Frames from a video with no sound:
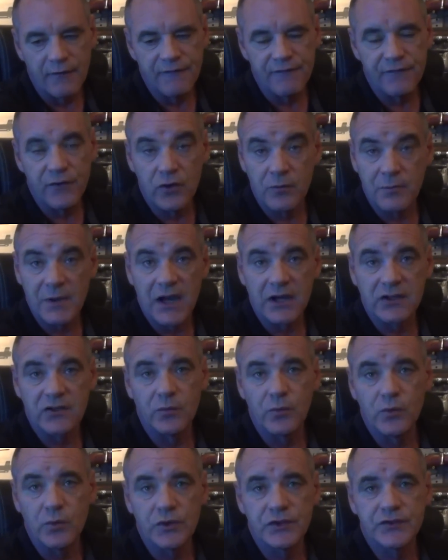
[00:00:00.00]
Wehrmacht
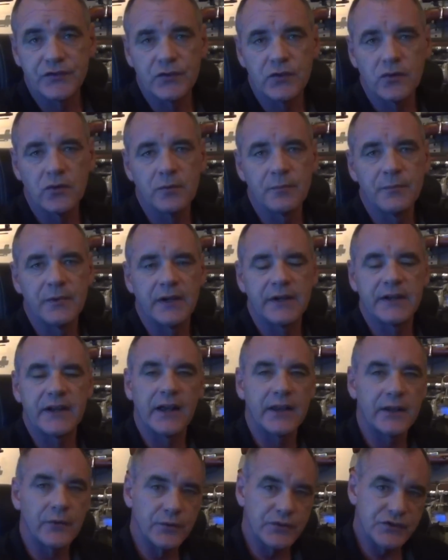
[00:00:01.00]
Awards Forum, and the
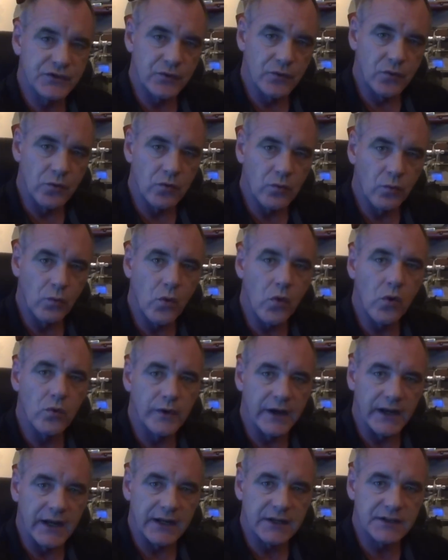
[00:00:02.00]
other is called War
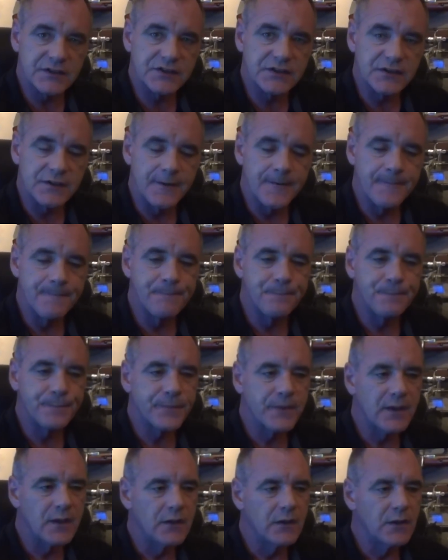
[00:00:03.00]
Relics.
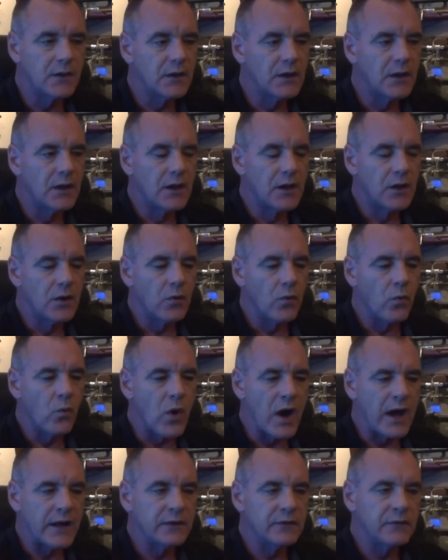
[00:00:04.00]

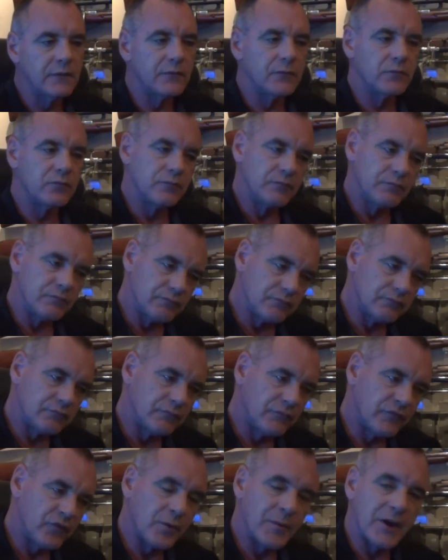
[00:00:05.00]
One
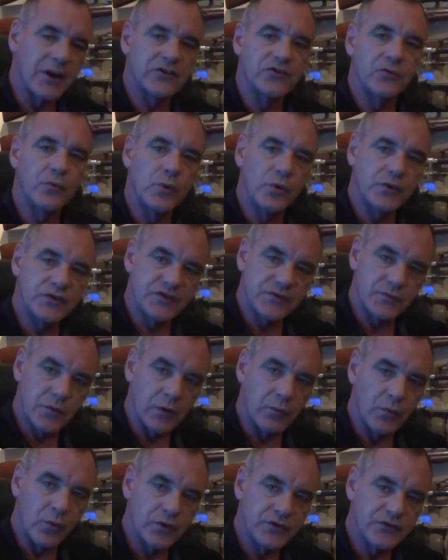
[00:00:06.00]
Wehrmacht
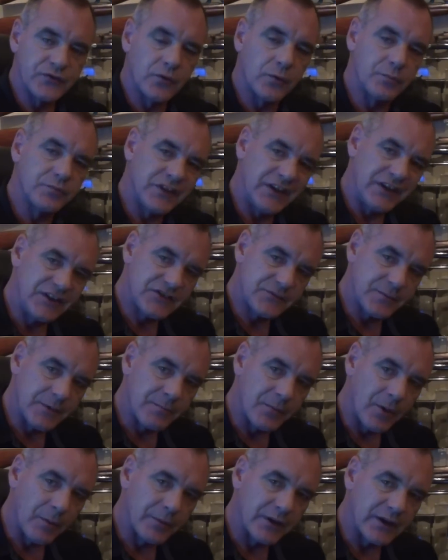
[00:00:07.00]
Awards Forum tends to be
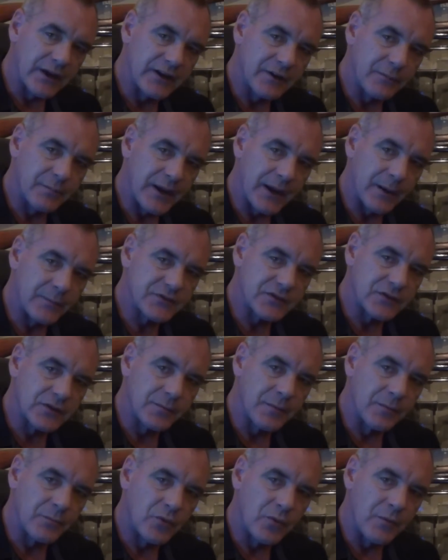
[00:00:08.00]
populated perhaps a little
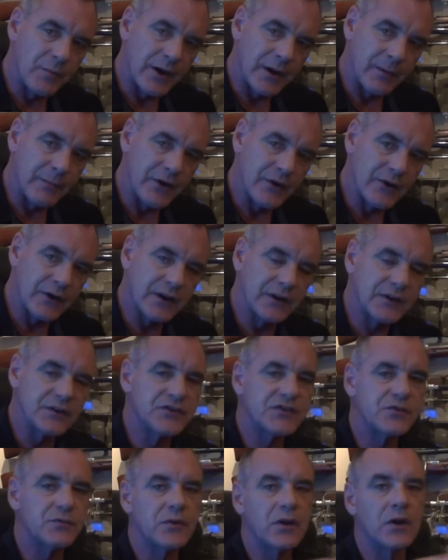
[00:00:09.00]
bit more by
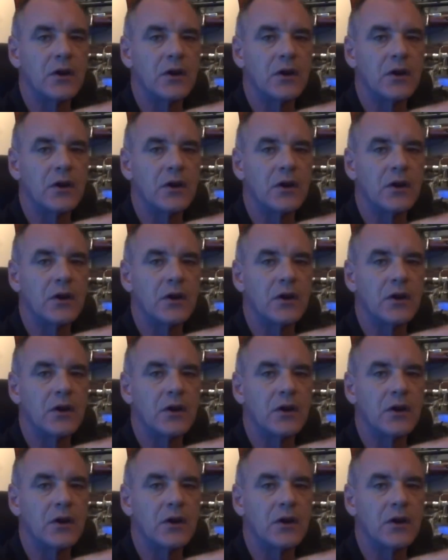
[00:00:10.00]
Americans.